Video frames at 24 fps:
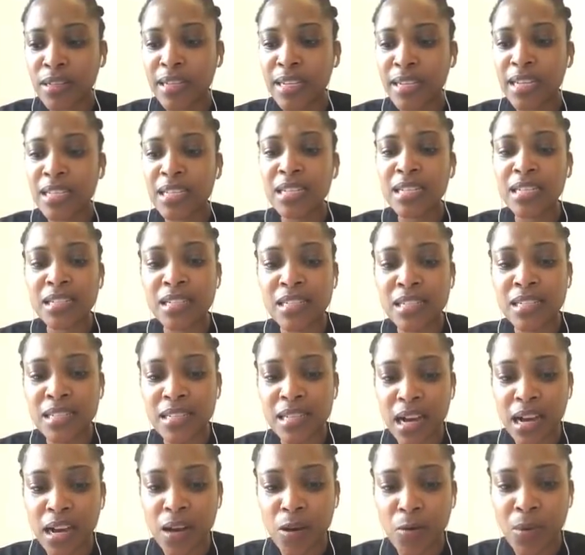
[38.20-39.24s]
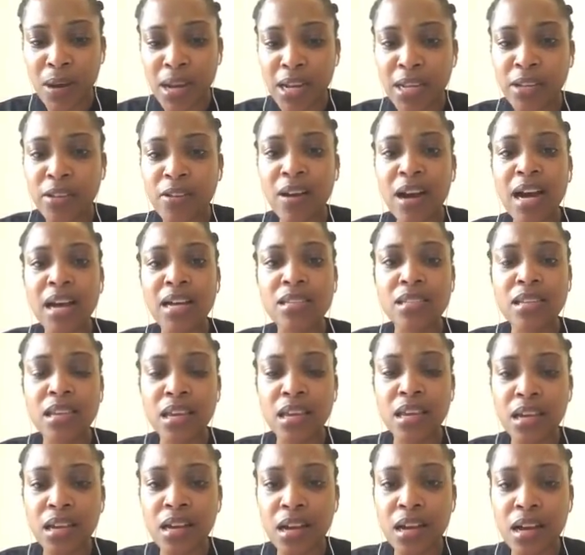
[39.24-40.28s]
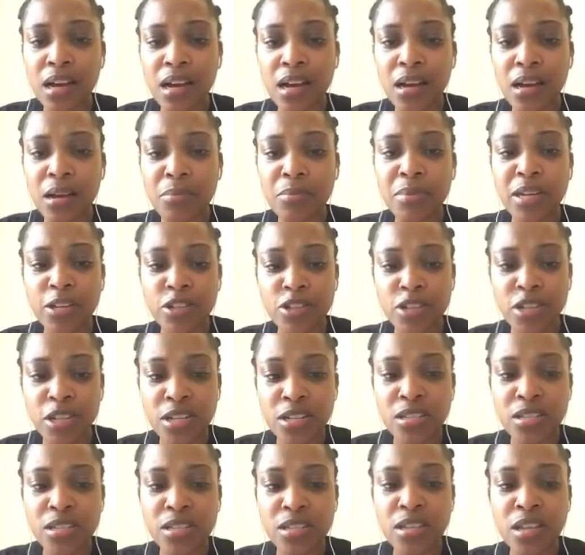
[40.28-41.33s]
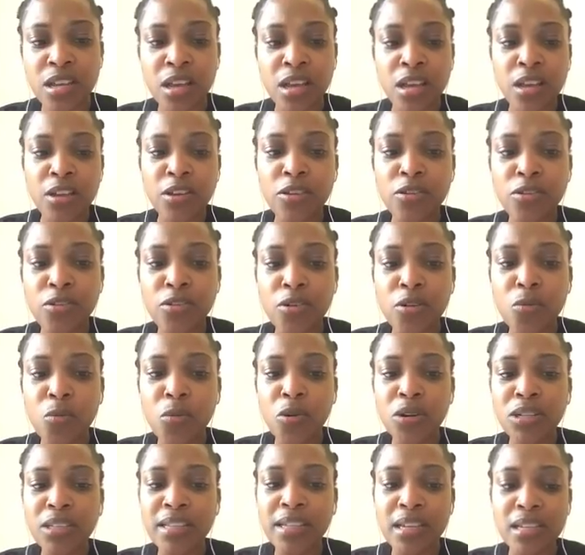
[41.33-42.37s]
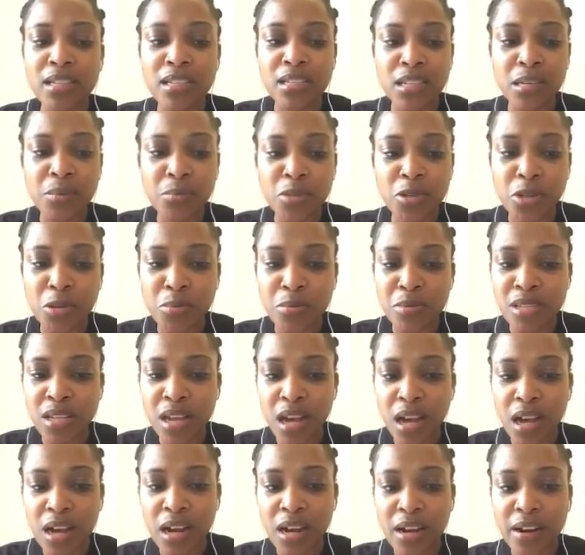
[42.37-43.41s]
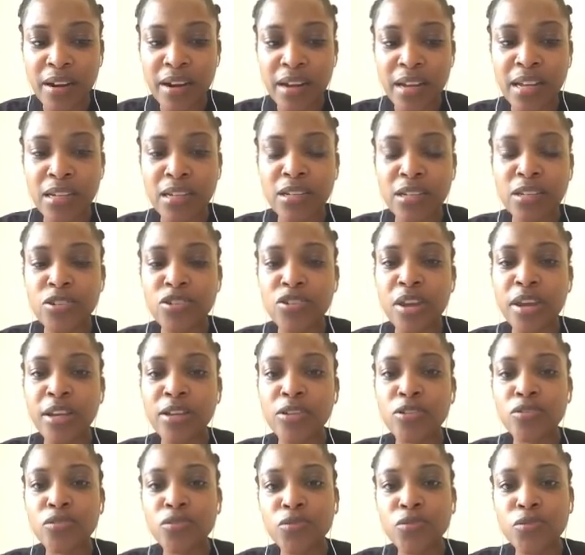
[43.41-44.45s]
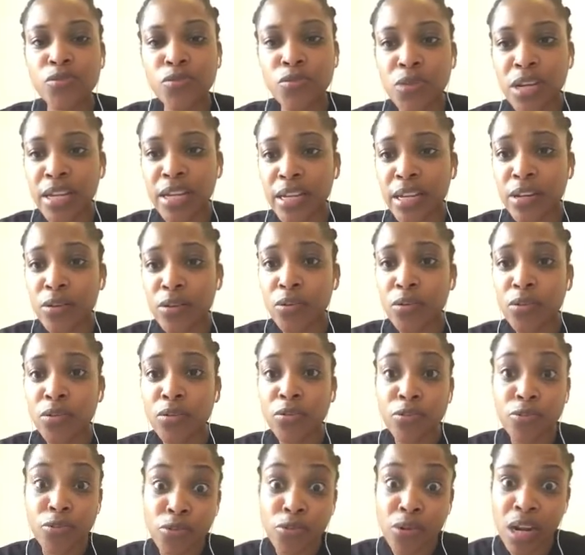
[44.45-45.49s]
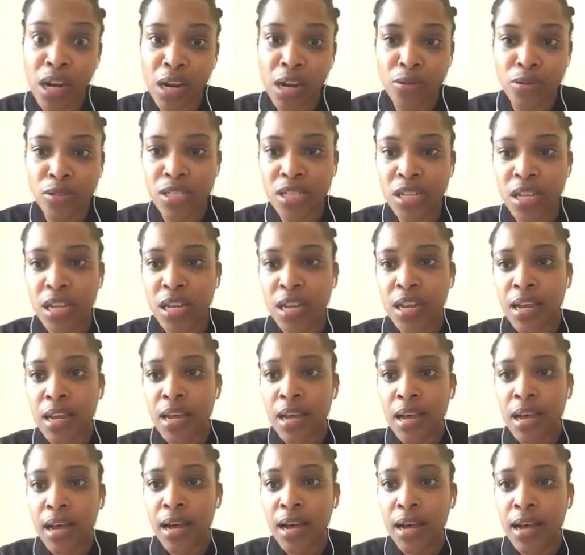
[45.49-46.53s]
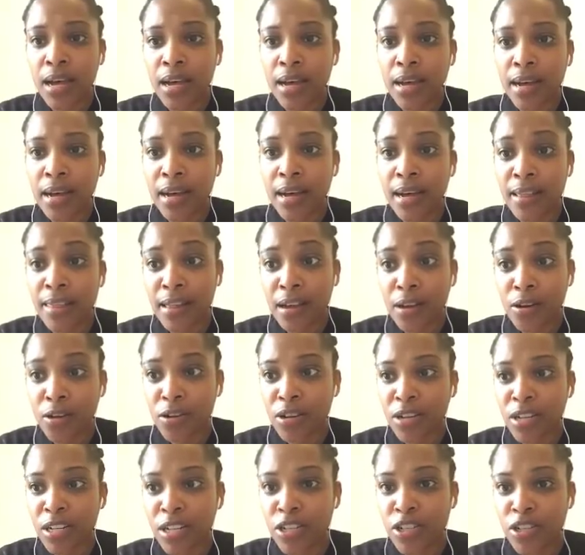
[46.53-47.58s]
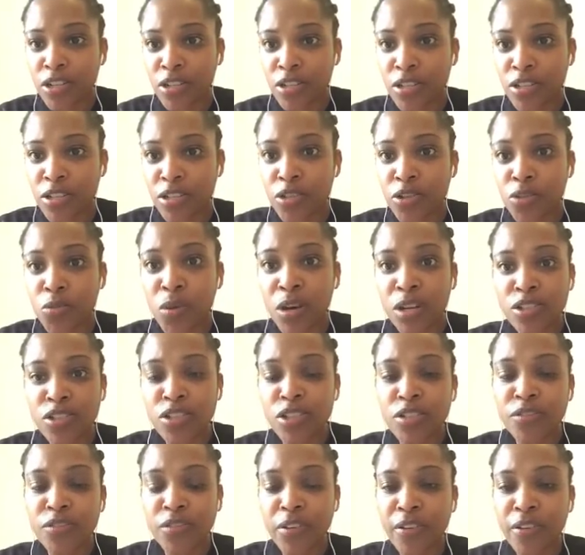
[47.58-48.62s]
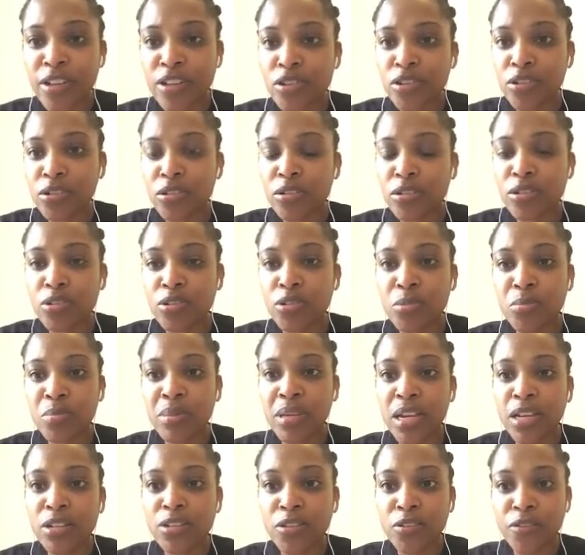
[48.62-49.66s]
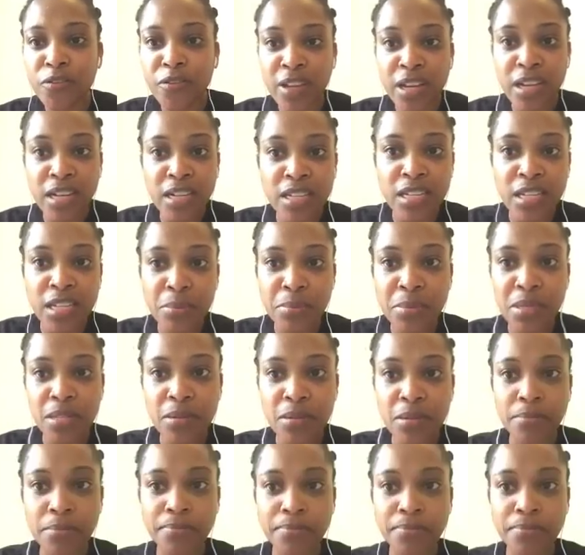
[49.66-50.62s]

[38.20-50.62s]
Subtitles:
getting stuck while you're asking patients, what their symptoms are and trying to rule in or rule out other conditions. You want your differentials to be at your fingertips,